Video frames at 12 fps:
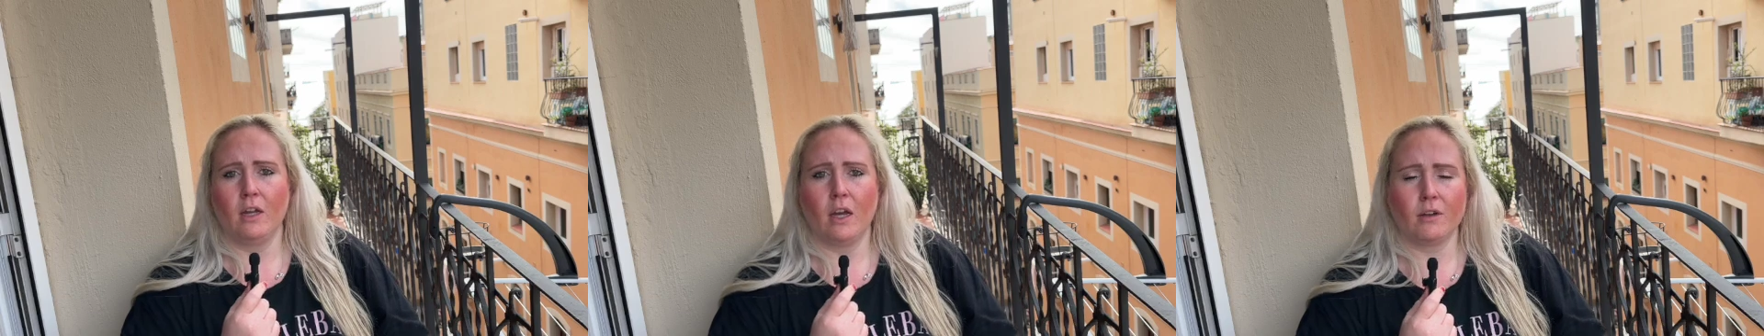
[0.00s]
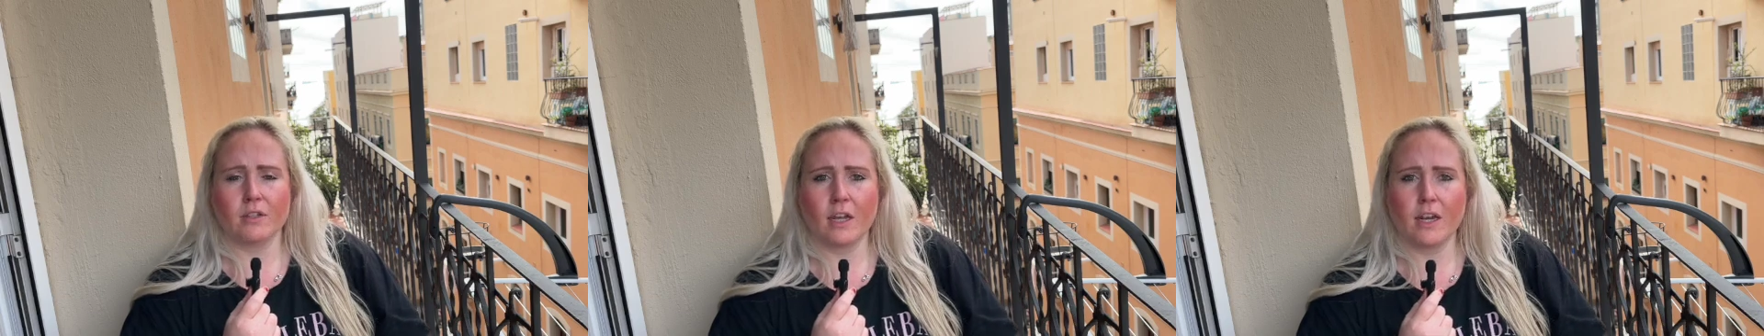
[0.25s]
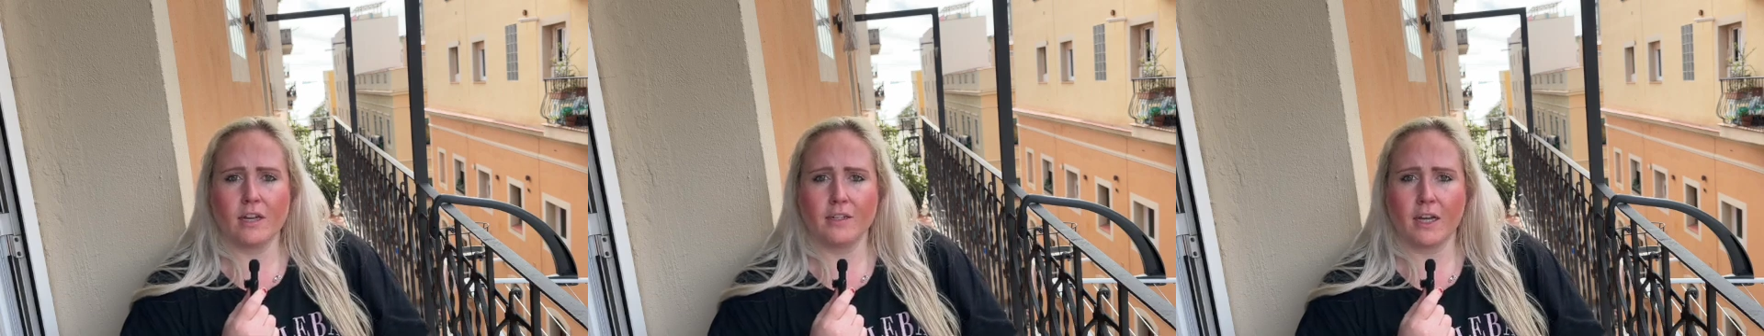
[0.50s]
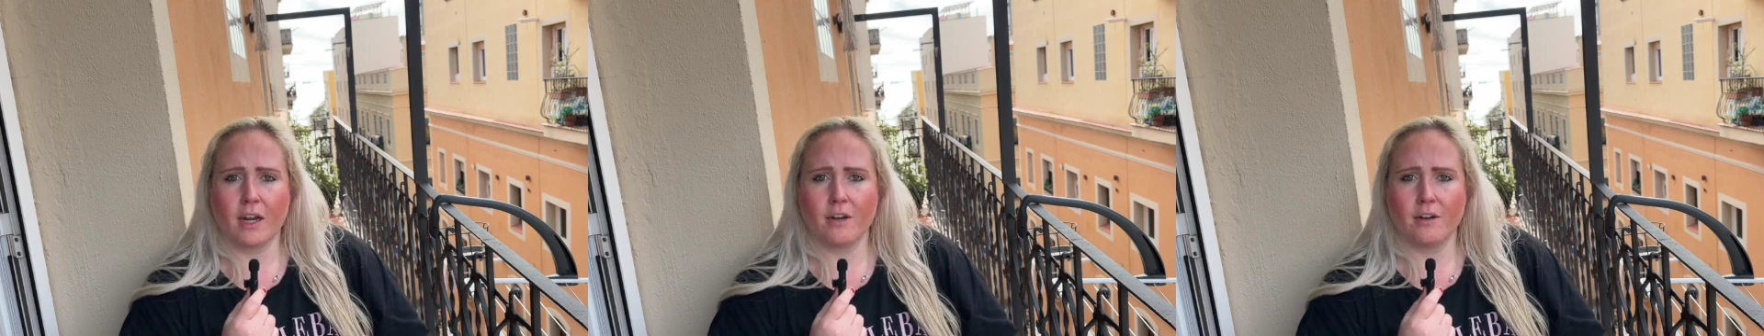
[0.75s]
I was kind of
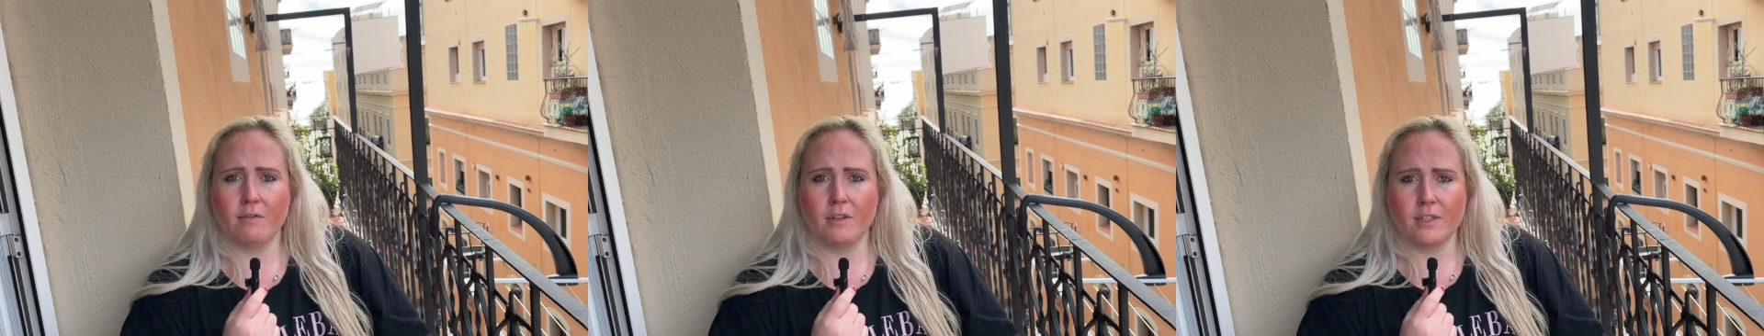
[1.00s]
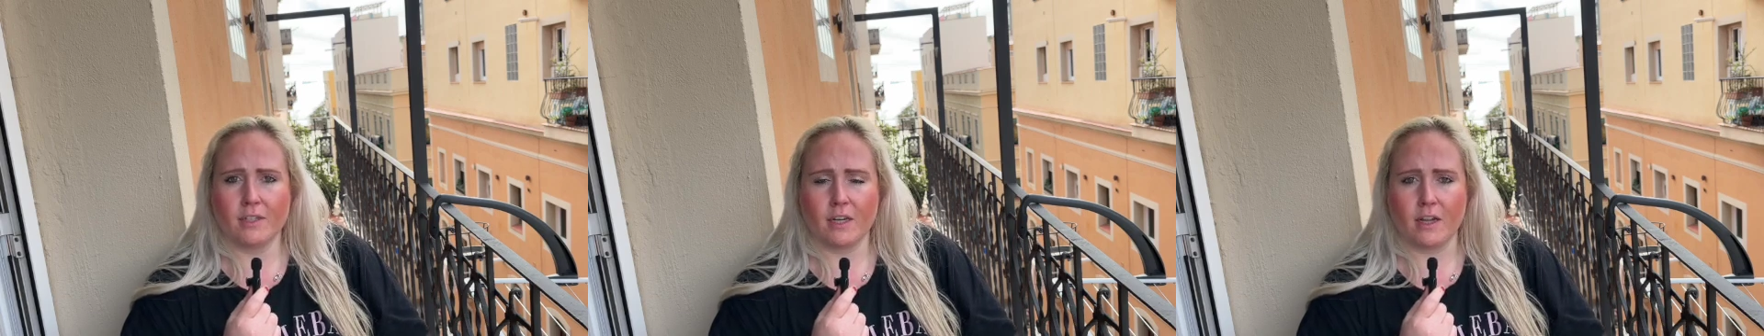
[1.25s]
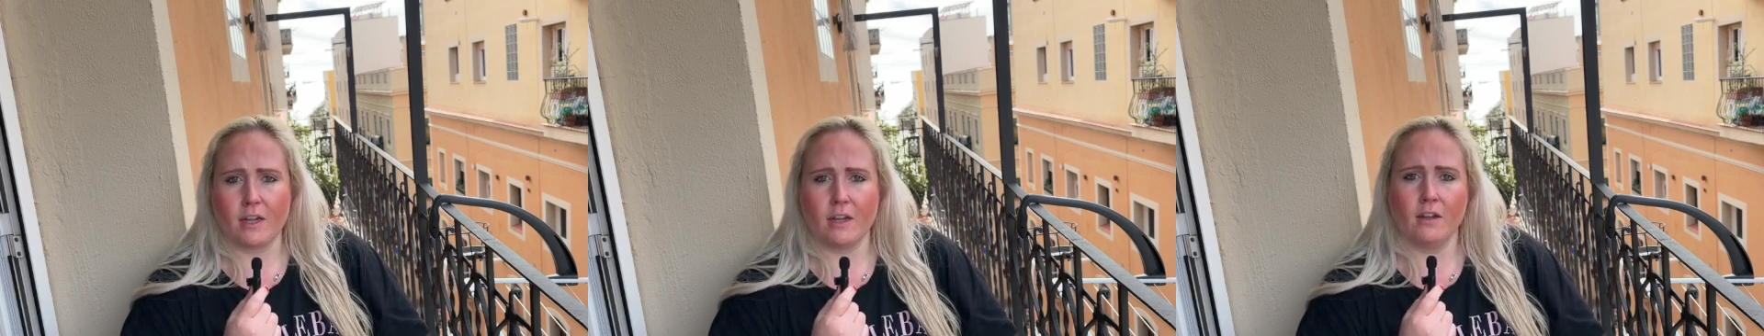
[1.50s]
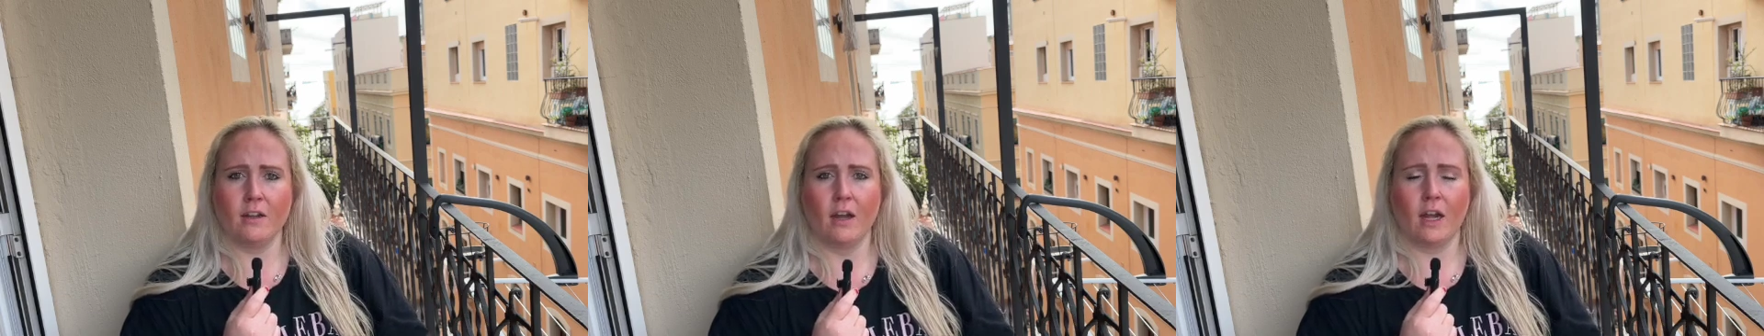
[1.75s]
tired of the city.
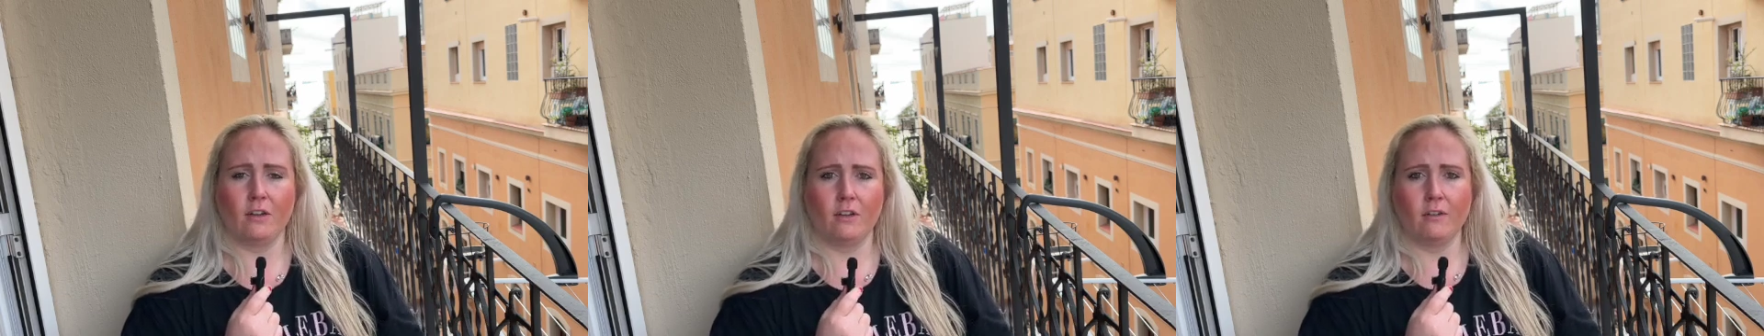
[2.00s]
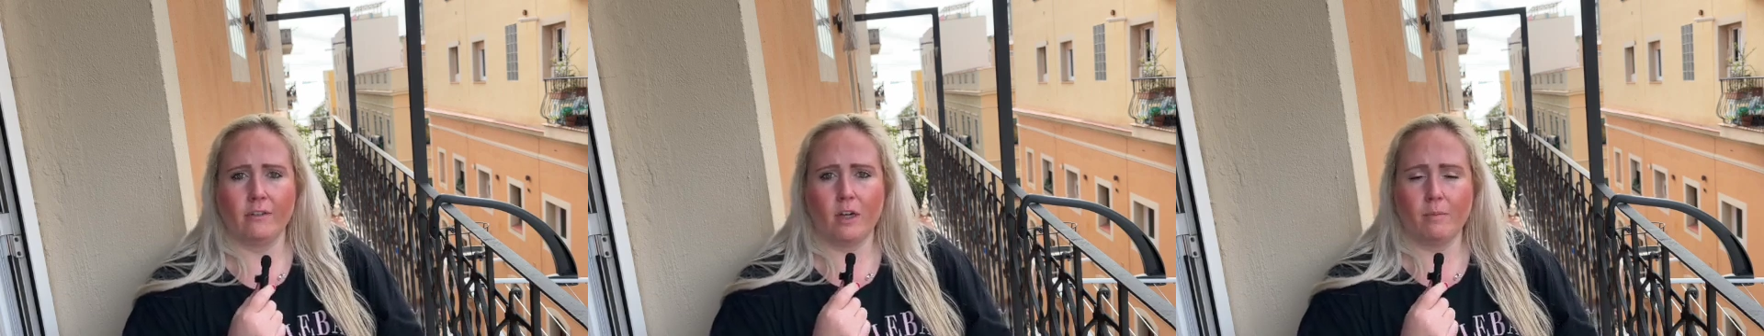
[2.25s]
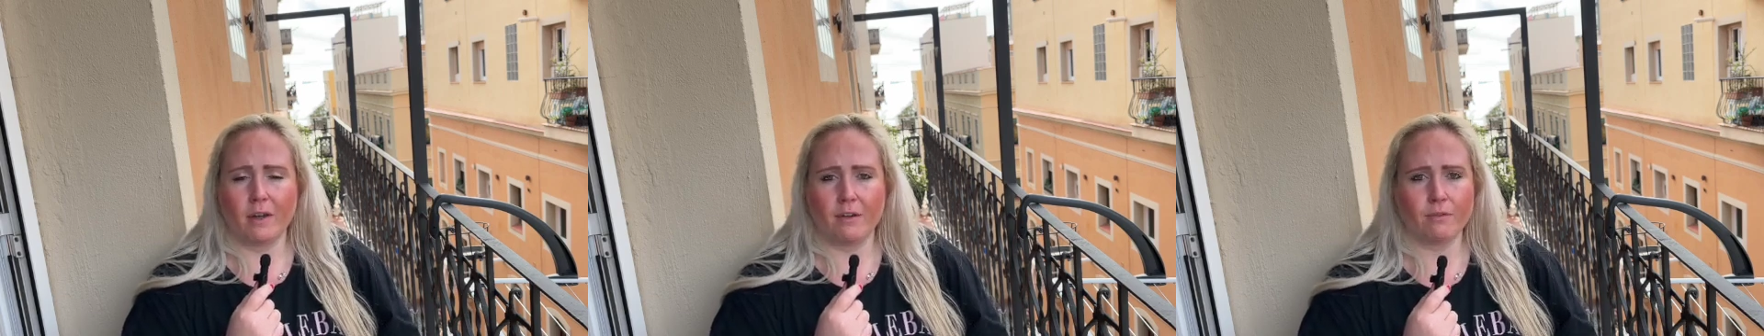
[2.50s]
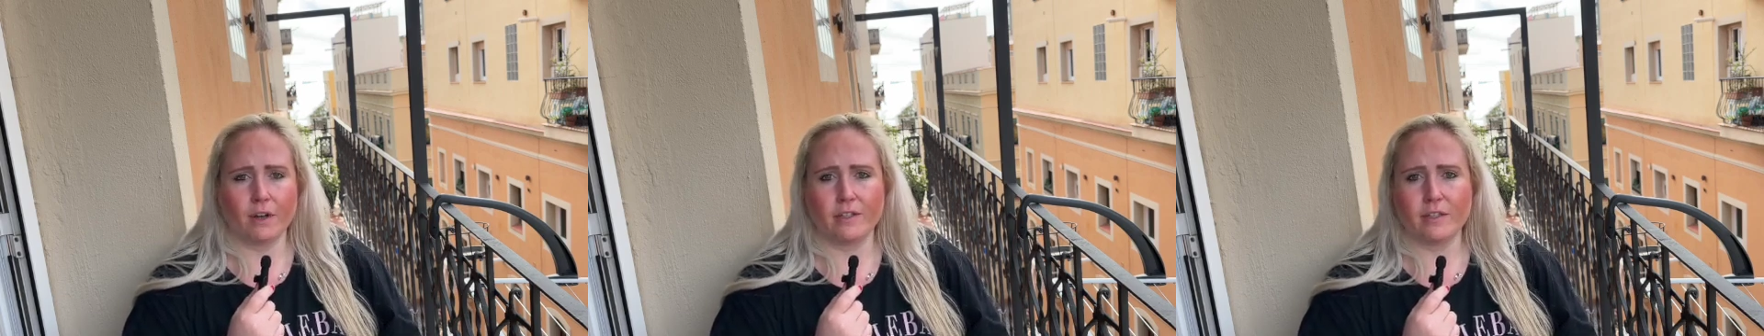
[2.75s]
I love all my
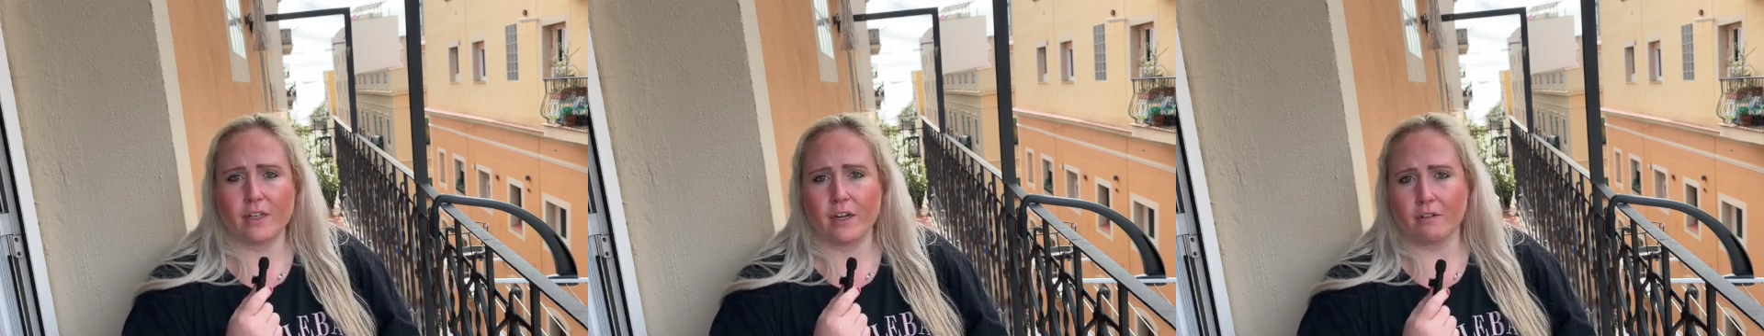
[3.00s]
friends there.